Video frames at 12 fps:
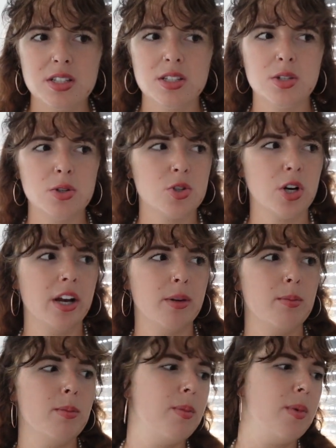to try to
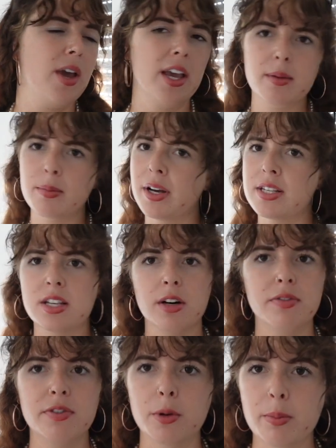make
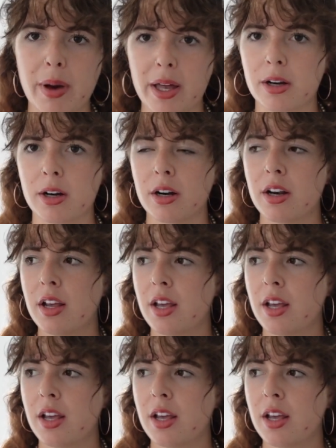myself feel better